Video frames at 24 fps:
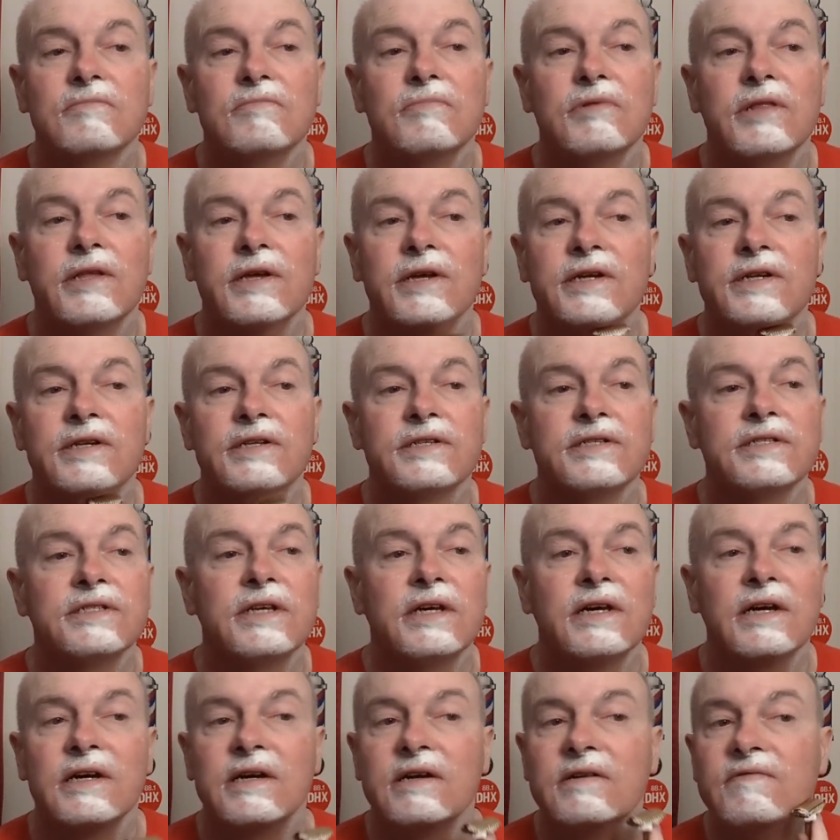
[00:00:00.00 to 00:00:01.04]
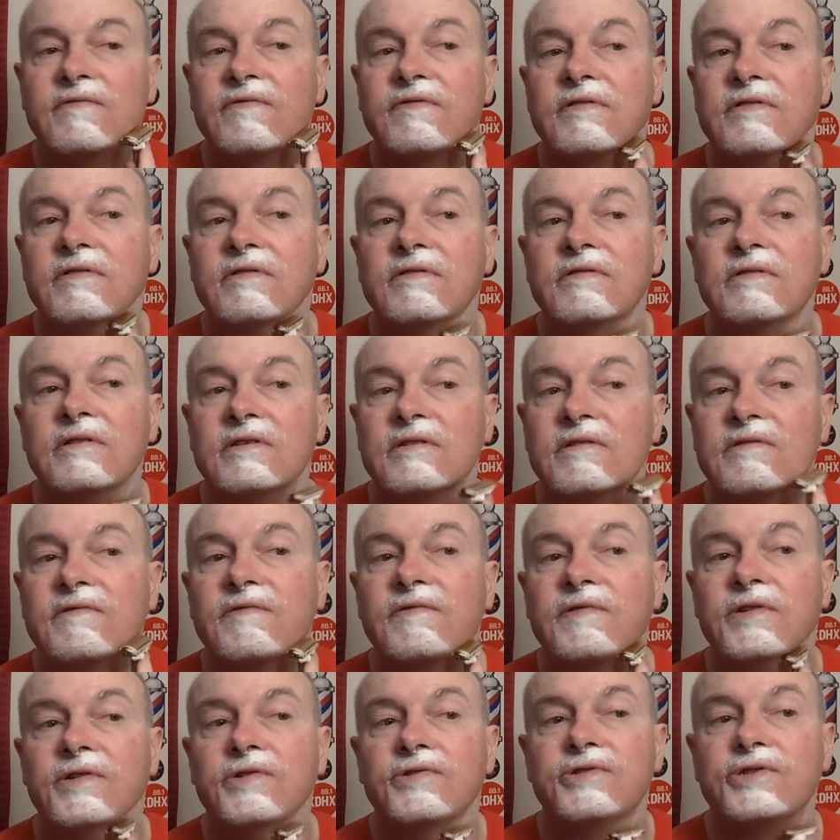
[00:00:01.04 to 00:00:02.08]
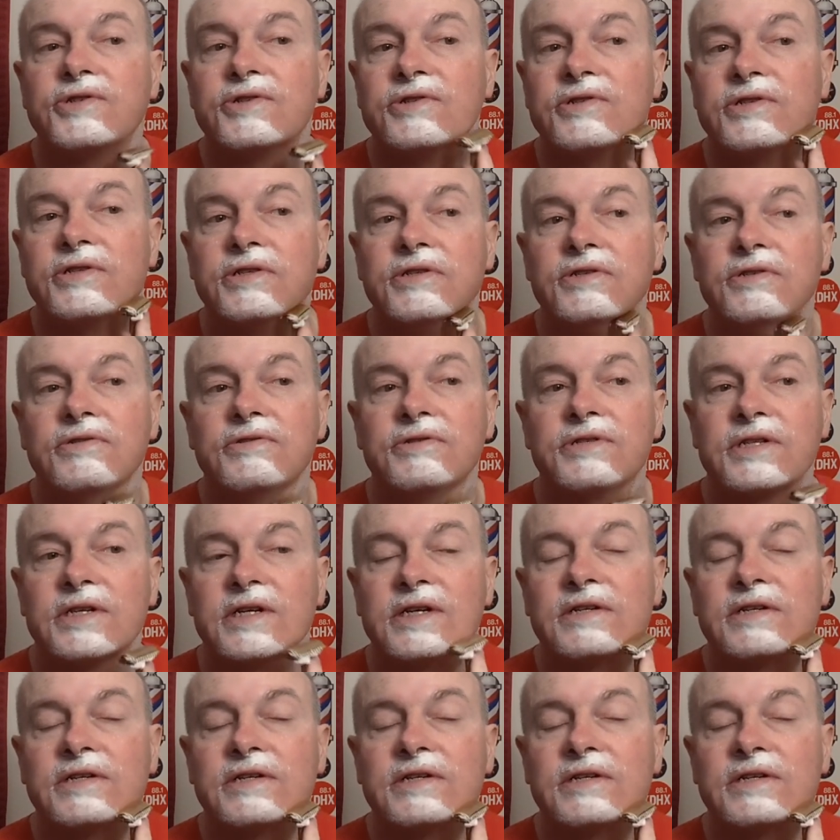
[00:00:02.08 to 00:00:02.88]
blade aside for future use.